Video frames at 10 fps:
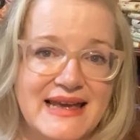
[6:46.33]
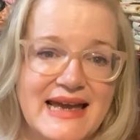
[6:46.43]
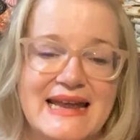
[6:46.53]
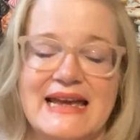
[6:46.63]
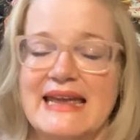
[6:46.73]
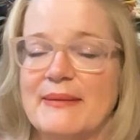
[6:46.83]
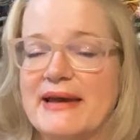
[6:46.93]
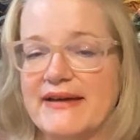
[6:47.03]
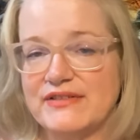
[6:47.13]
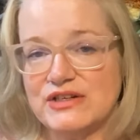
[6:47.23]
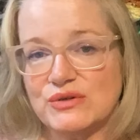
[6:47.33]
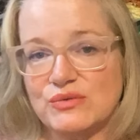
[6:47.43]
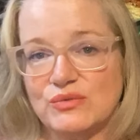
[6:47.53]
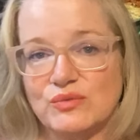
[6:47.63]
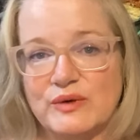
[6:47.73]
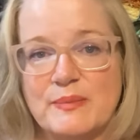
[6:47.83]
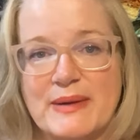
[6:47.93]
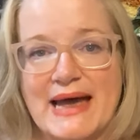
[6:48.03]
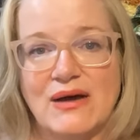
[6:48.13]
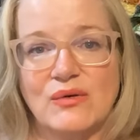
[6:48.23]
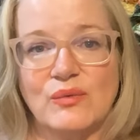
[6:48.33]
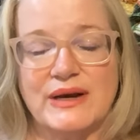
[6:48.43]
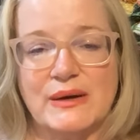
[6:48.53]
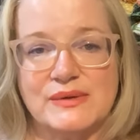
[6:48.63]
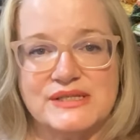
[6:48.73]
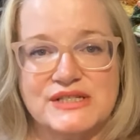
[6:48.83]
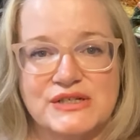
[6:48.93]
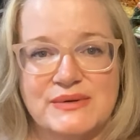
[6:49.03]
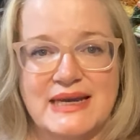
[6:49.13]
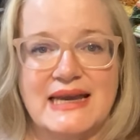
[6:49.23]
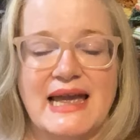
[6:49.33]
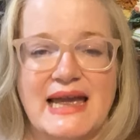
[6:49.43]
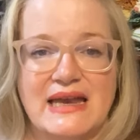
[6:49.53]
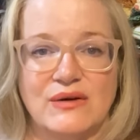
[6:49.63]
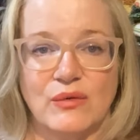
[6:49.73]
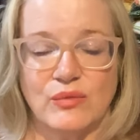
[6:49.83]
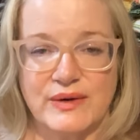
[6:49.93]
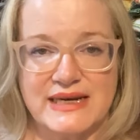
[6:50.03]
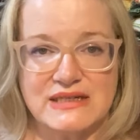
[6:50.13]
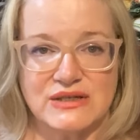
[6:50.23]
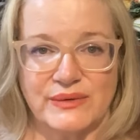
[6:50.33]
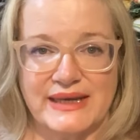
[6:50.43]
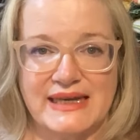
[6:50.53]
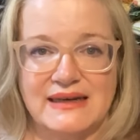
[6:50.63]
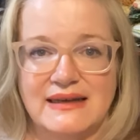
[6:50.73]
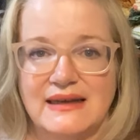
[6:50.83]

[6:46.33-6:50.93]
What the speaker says: And I kept having to rip out what I was doing and redo it.